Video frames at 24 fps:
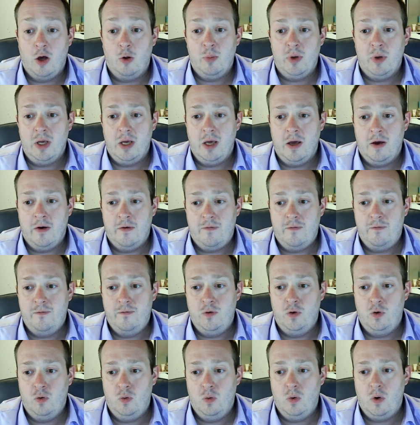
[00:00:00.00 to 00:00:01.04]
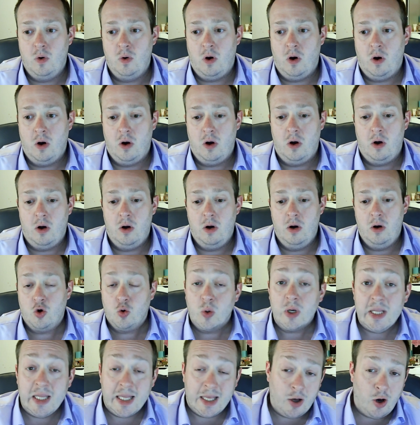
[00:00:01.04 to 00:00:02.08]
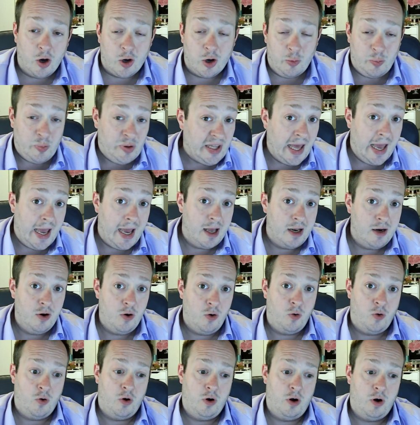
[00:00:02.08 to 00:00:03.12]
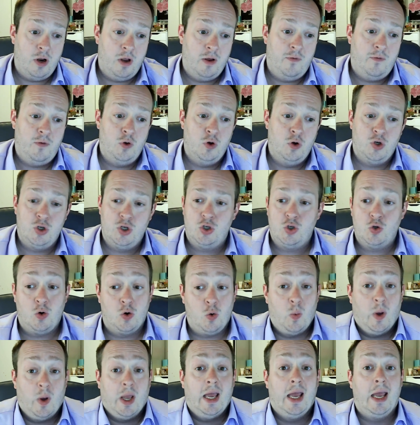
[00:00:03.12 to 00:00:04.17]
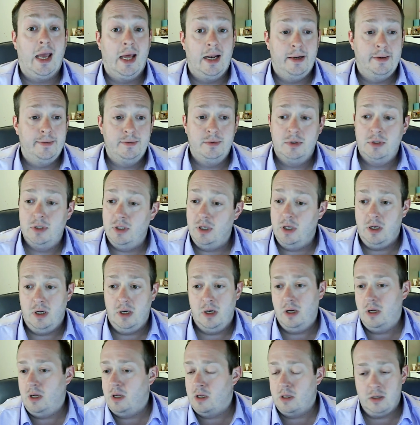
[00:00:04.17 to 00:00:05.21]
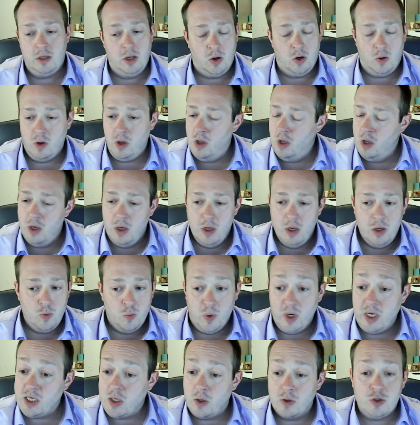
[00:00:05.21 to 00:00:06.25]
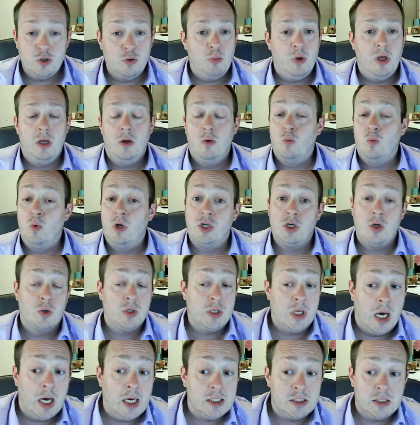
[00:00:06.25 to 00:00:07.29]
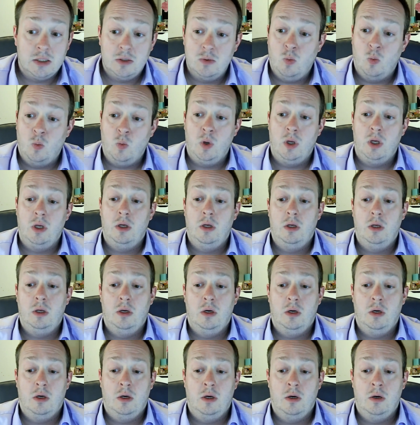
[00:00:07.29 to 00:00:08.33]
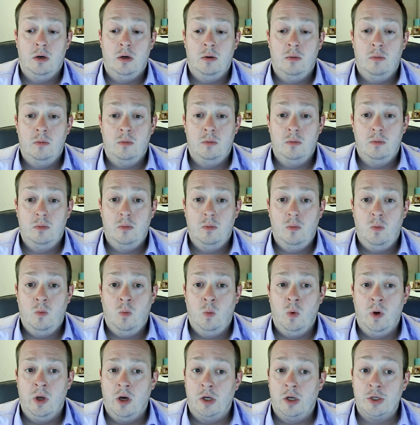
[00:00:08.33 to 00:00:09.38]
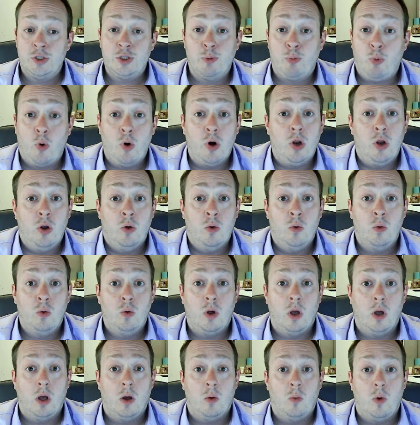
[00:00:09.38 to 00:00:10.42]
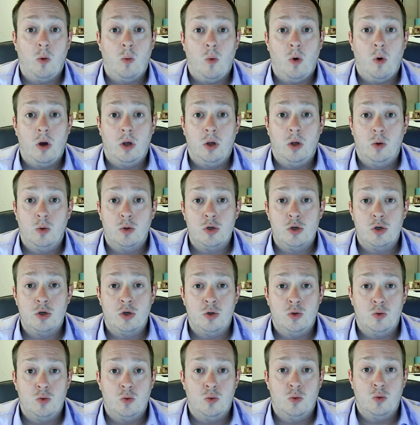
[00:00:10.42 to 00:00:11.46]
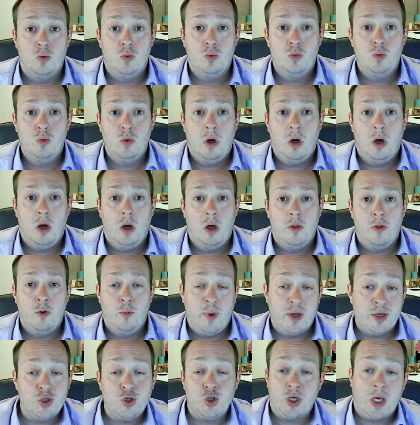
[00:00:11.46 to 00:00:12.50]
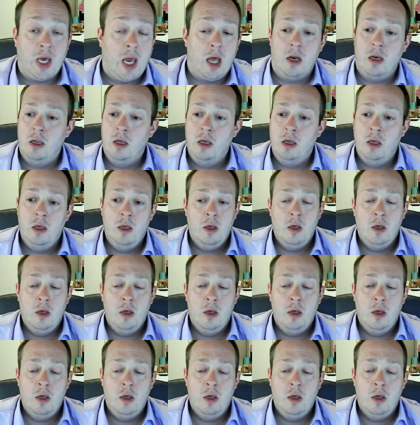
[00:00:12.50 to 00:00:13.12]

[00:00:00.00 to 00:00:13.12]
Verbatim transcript: tell me if you are currently on a plan or if you're just sort of winging it. You know, reach out to me, reach out to us. We all support you, and we want you to do the best you can.